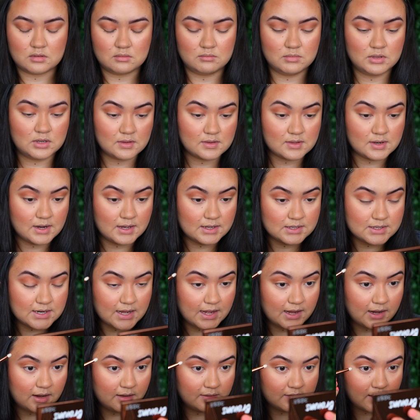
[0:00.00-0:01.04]
I'm going to start
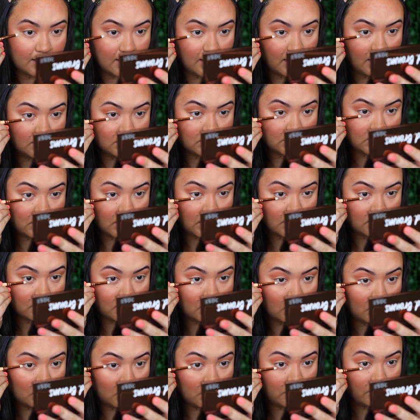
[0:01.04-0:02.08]
taking that underneath
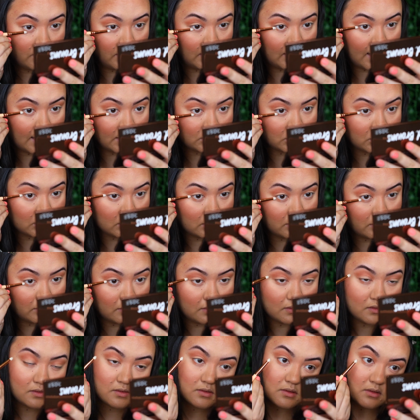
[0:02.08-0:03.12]
the lower
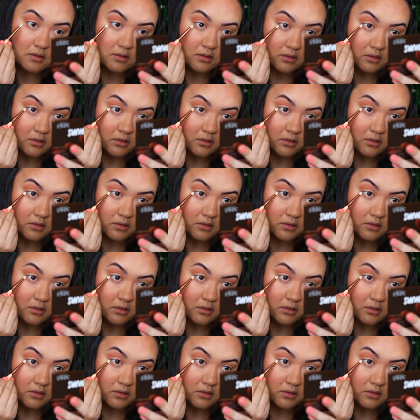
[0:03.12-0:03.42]
lashes.